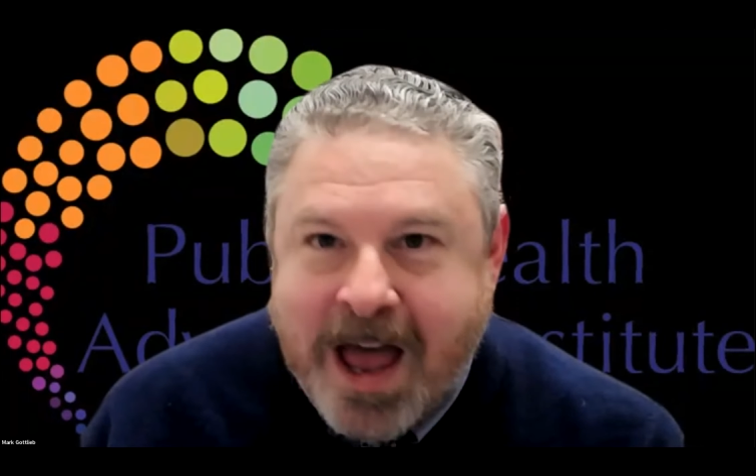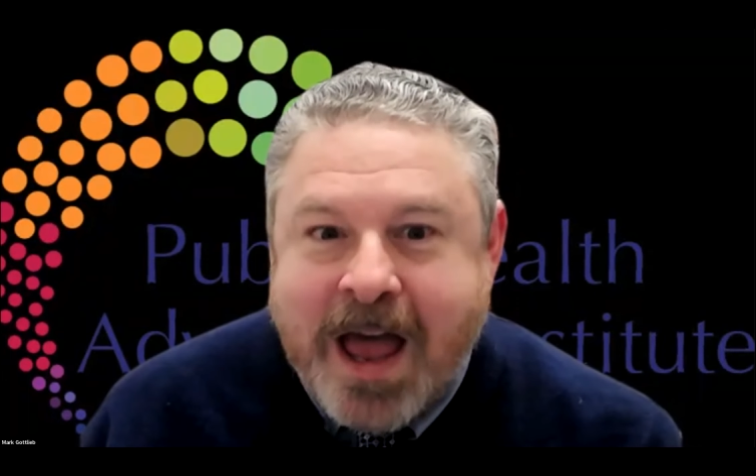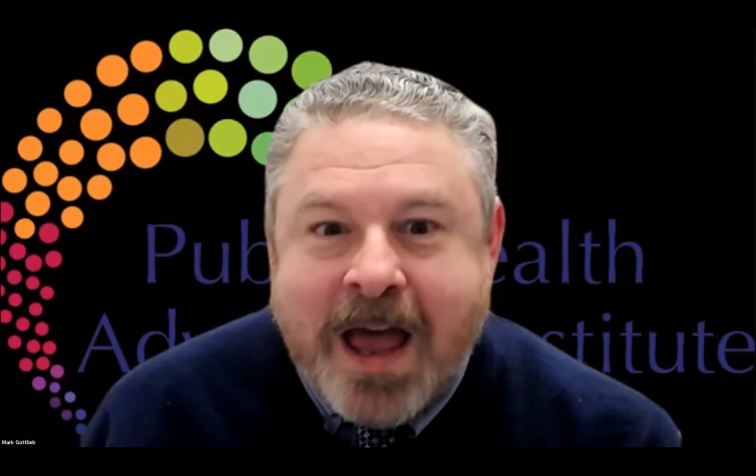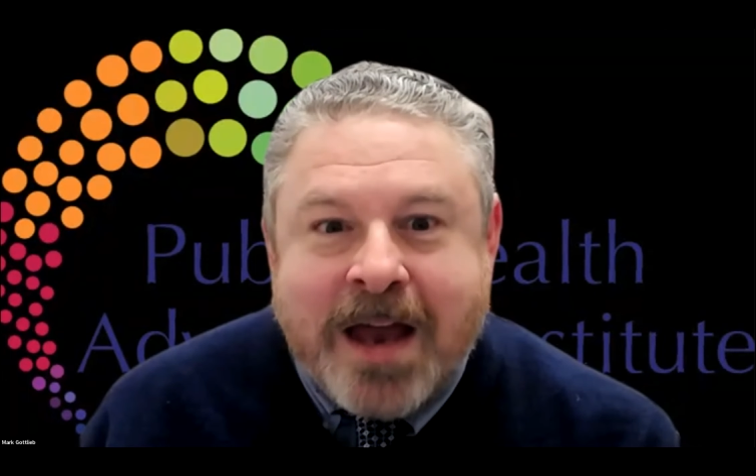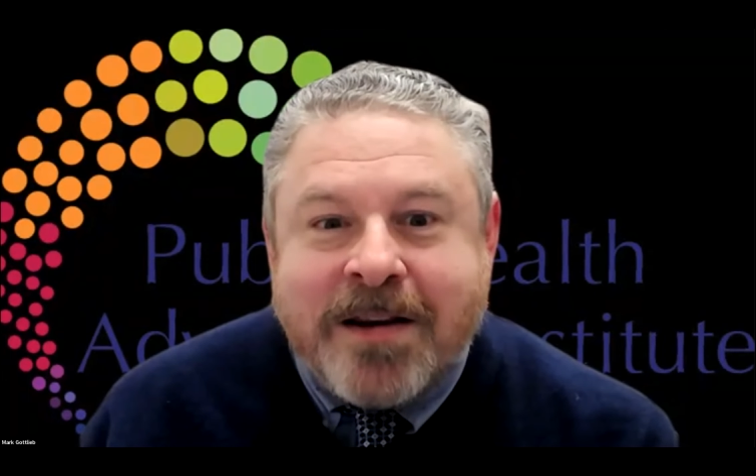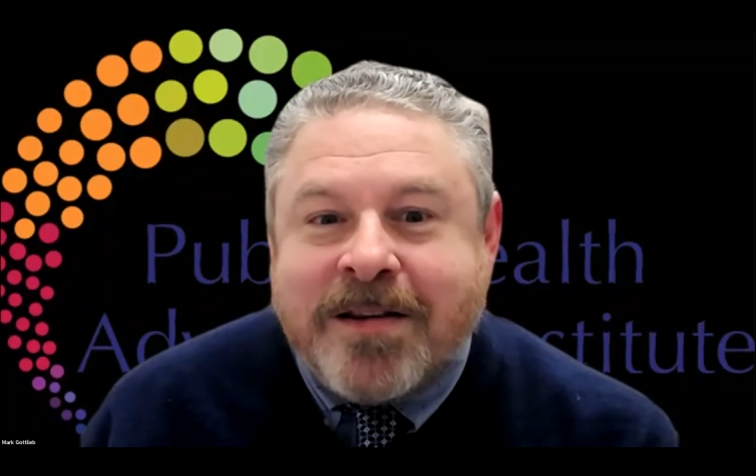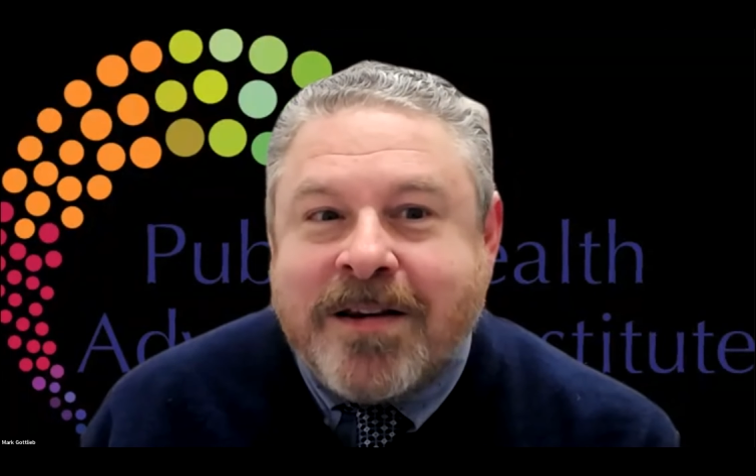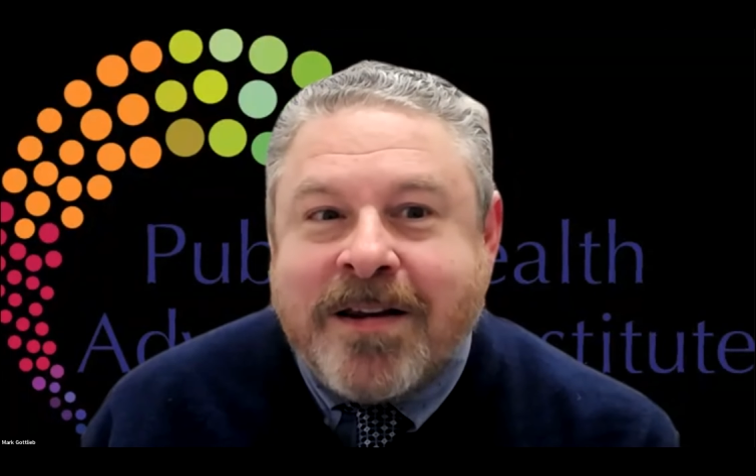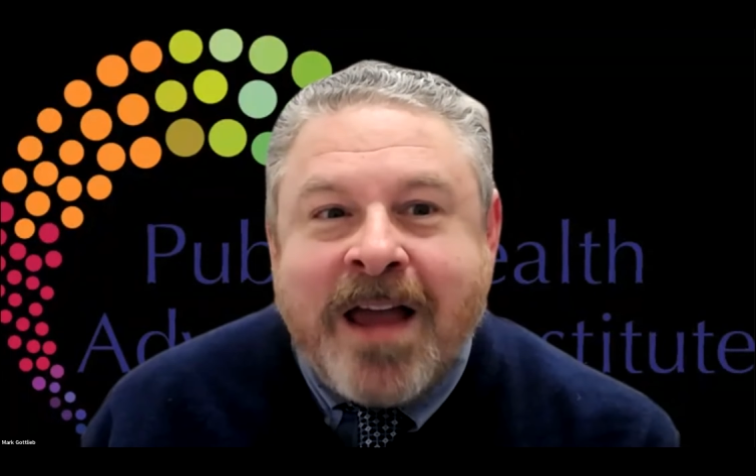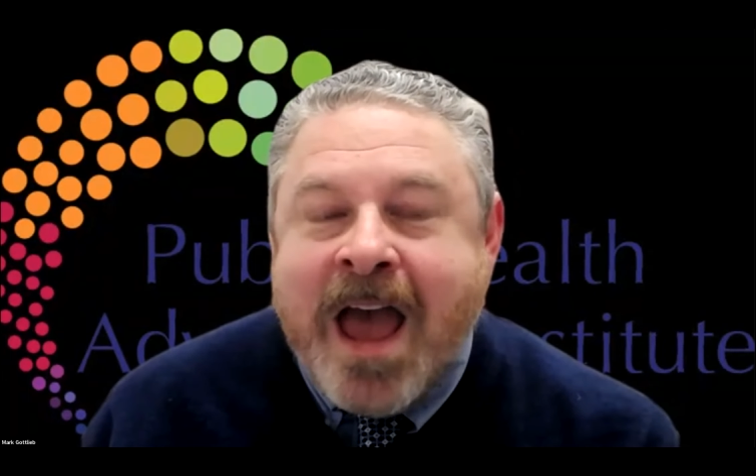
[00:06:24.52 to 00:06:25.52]
It
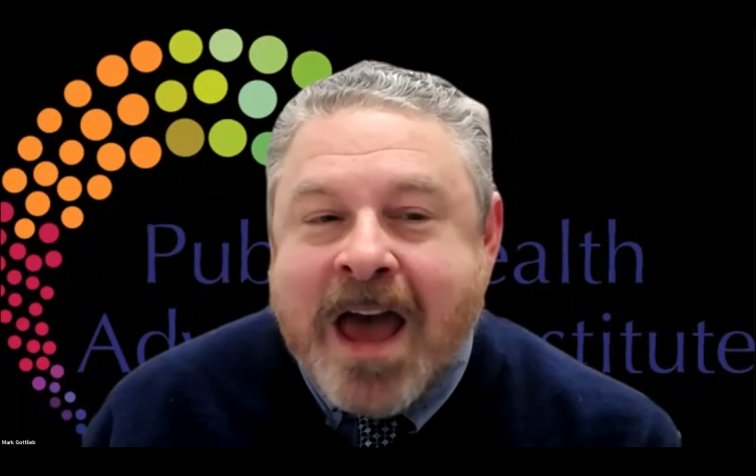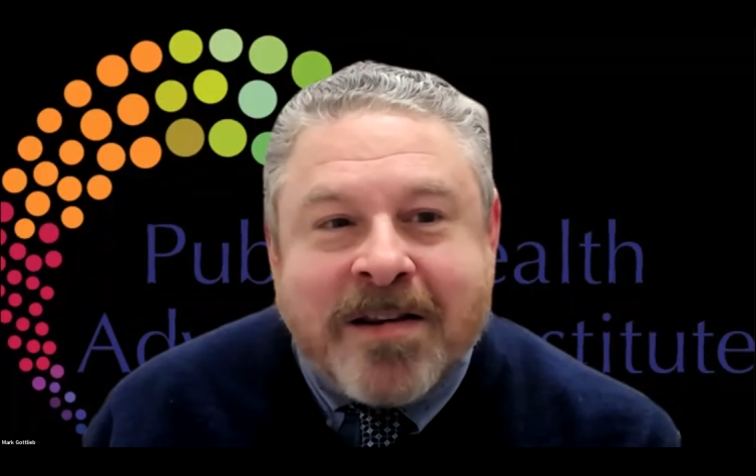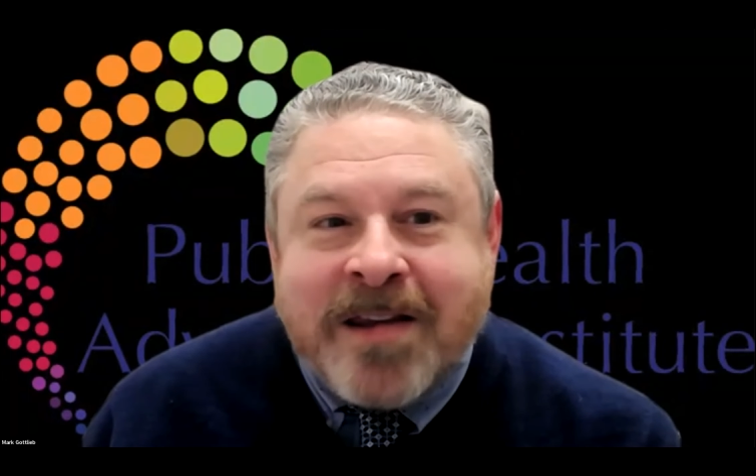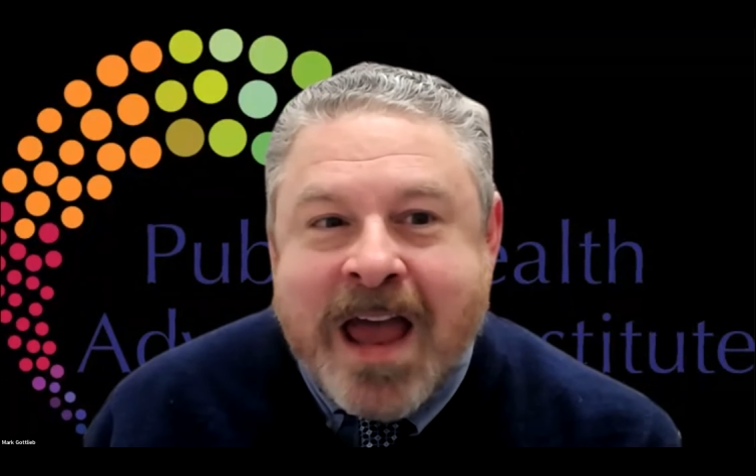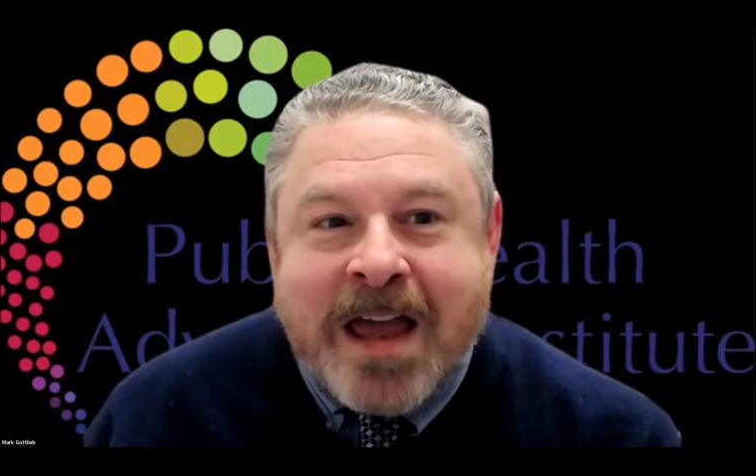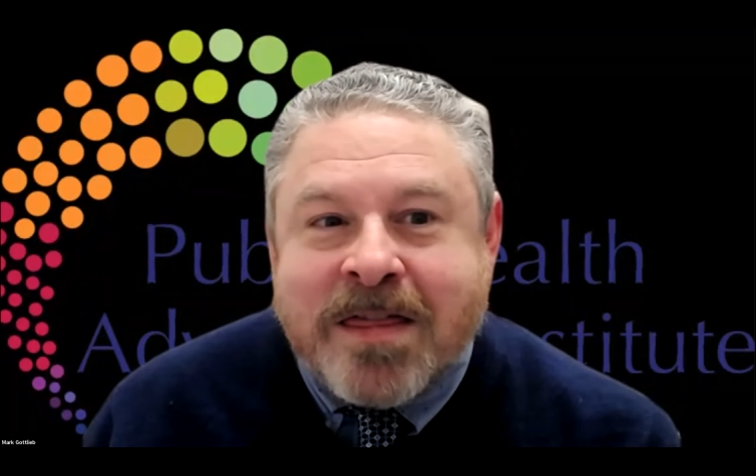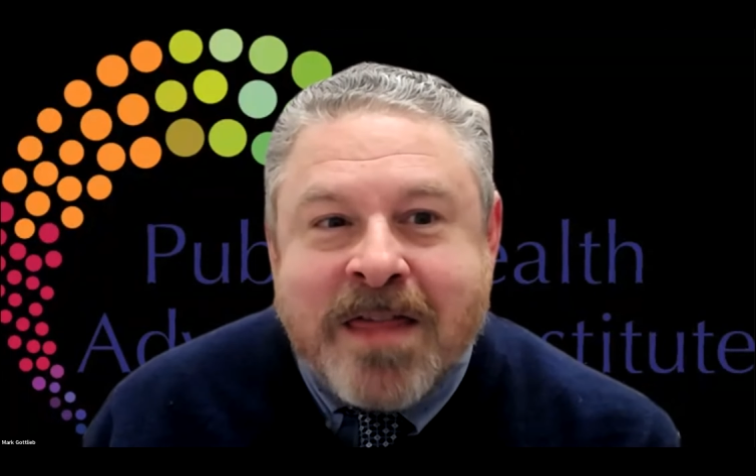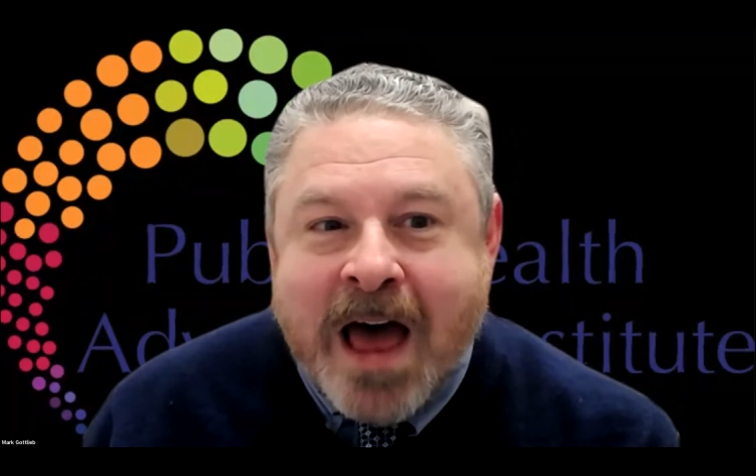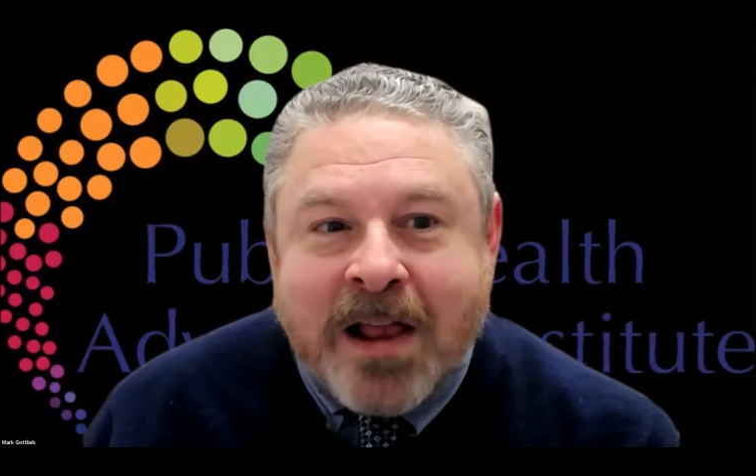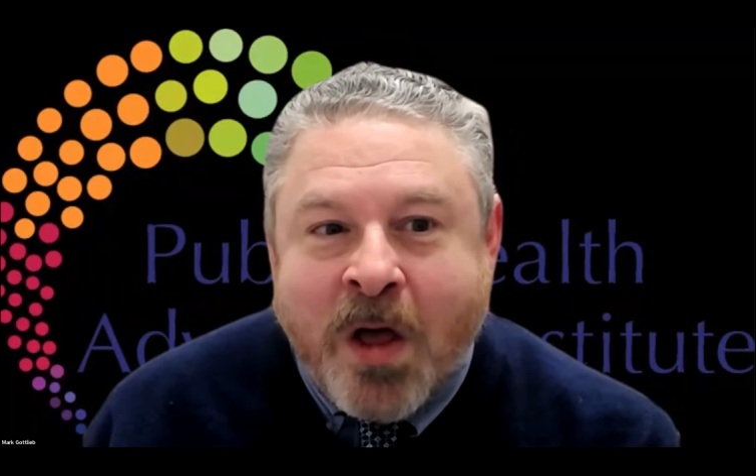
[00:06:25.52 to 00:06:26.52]
can't take
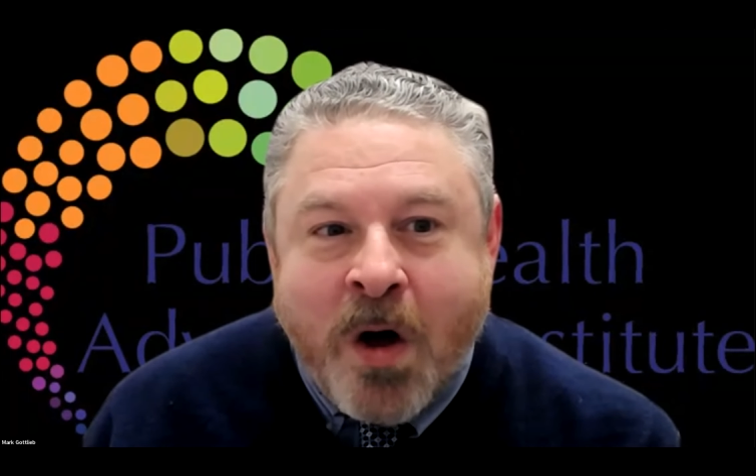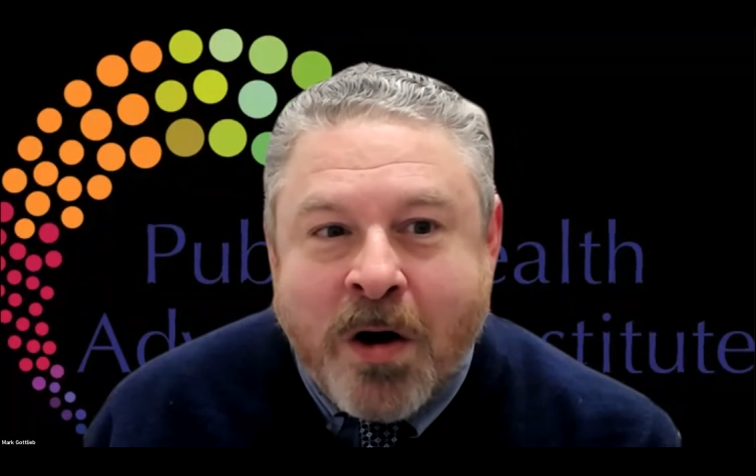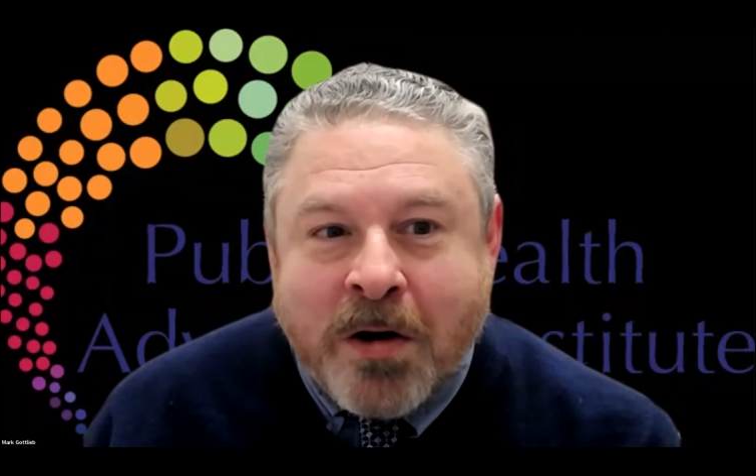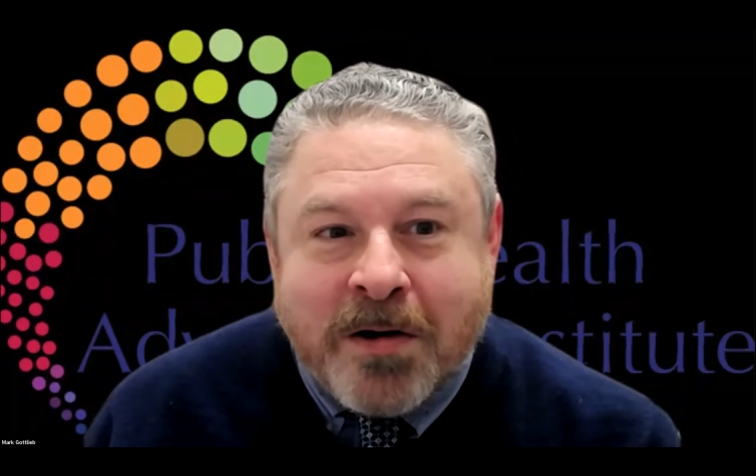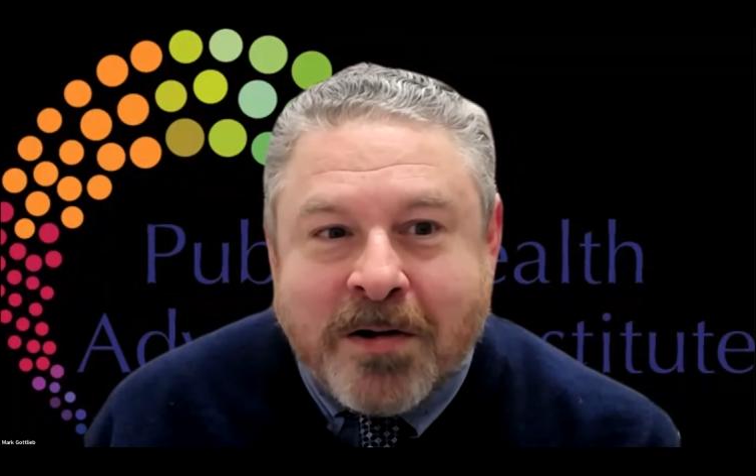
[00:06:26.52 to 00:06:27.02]
that long